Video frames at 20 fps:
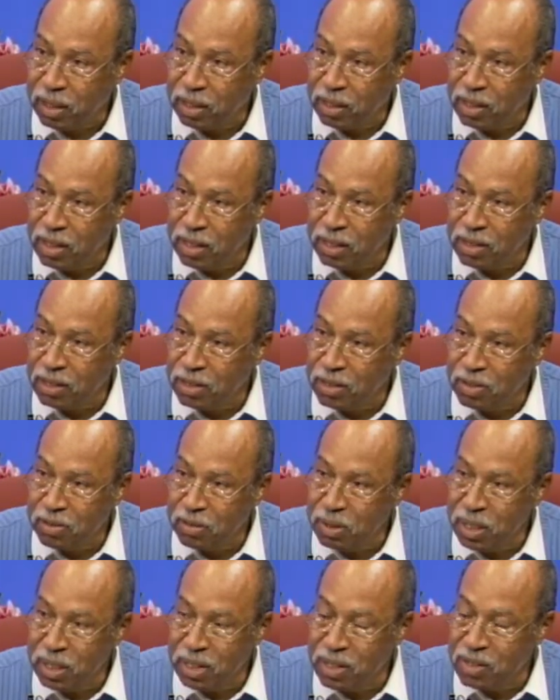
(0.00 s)
And so
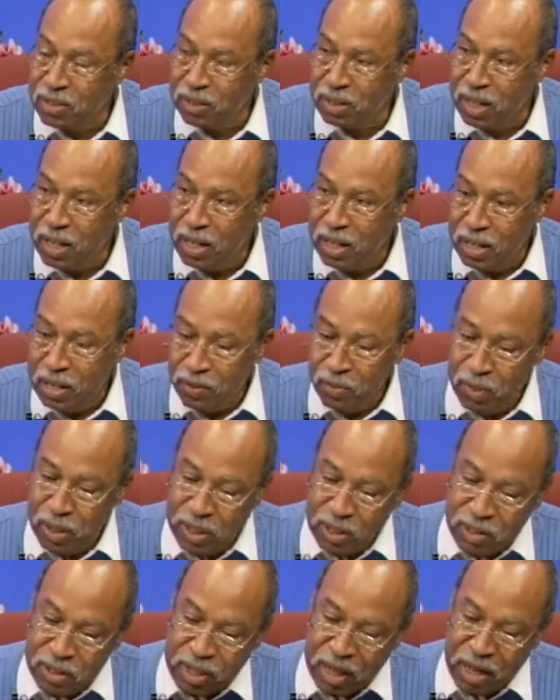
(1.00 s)
we don't, we
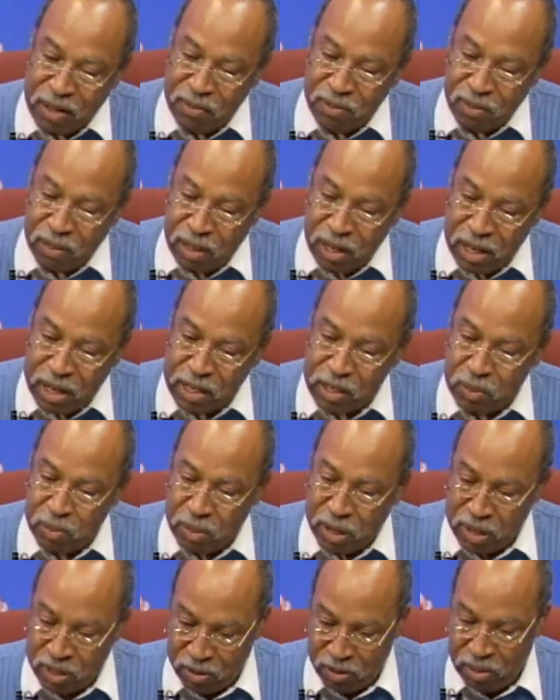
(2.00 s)
don't have less
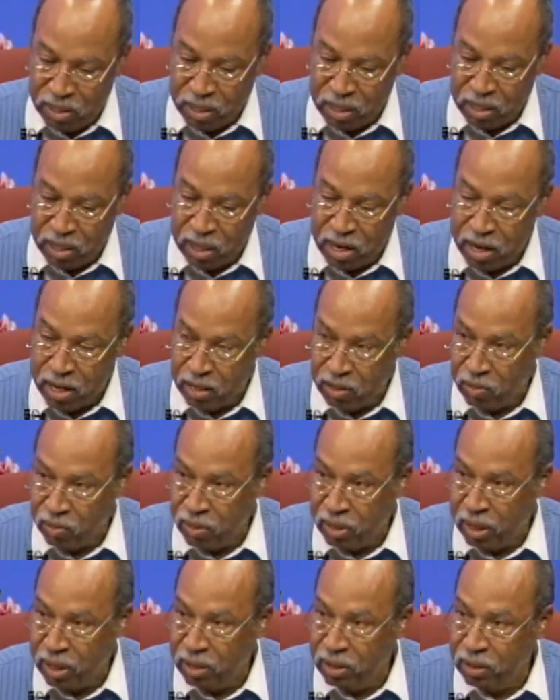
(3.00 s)
by doing it God's
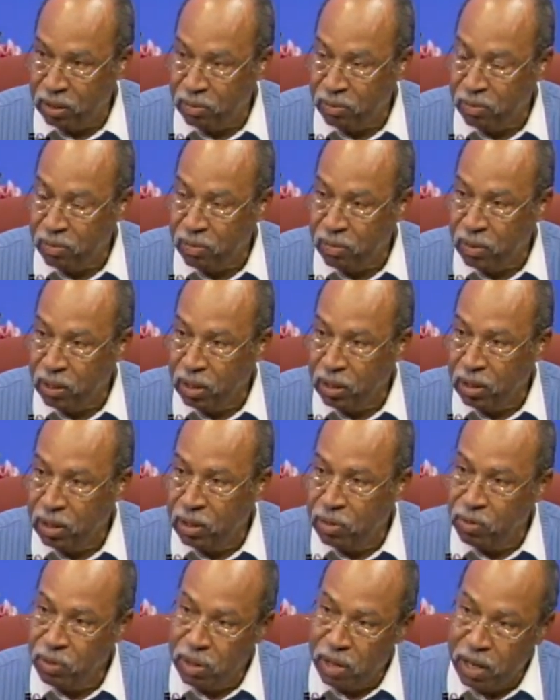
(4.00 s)
way.
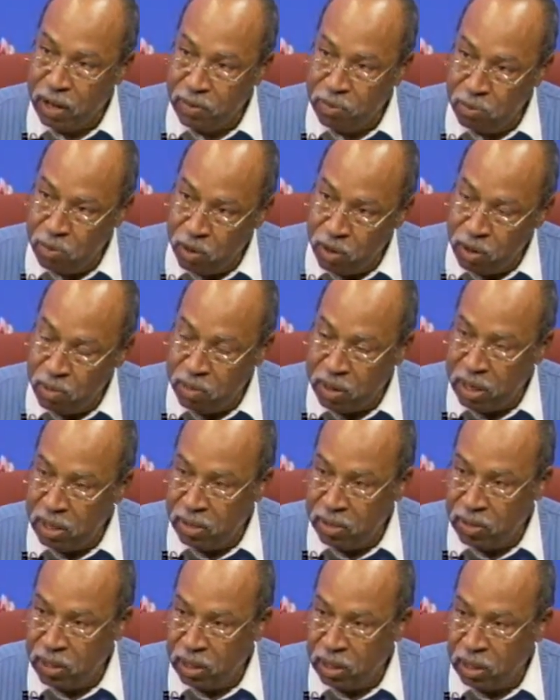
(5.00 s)
We have more by
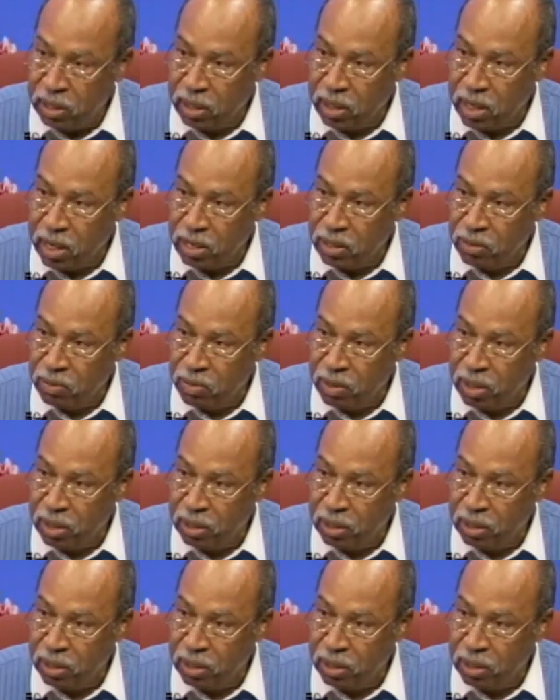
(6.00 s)
doing it God's way.